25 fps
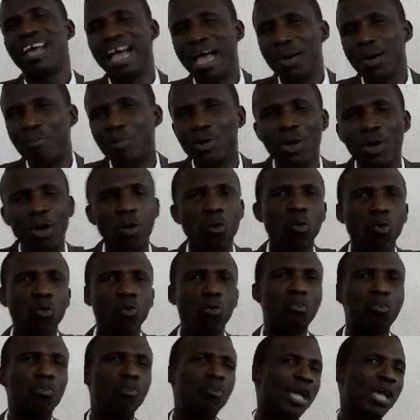I pray God
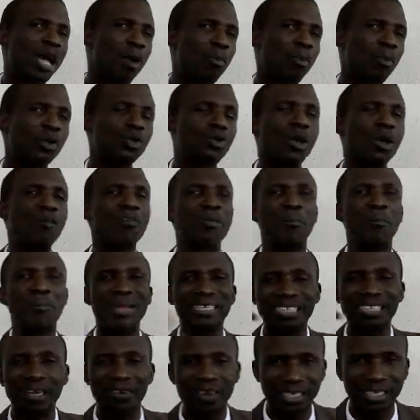will Help us to have a
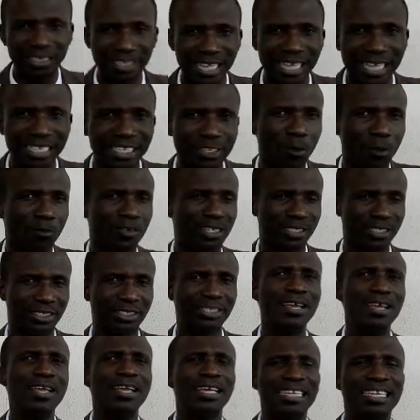better understanding of
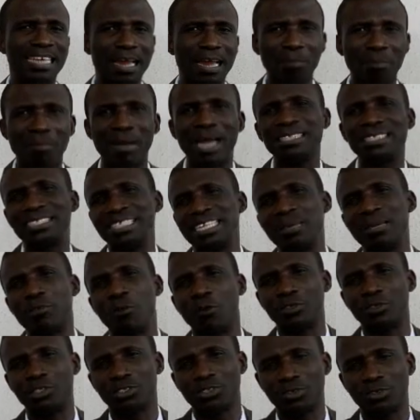this in the mighty
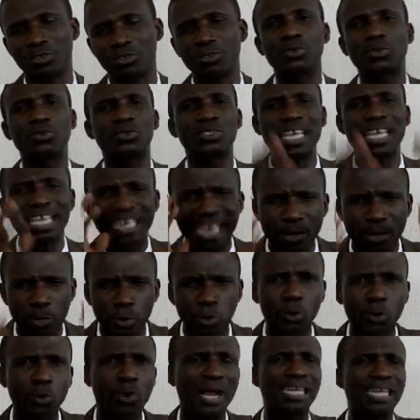name of Jesus. So take a
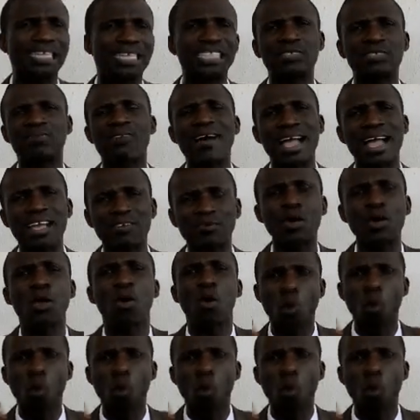good look at these five.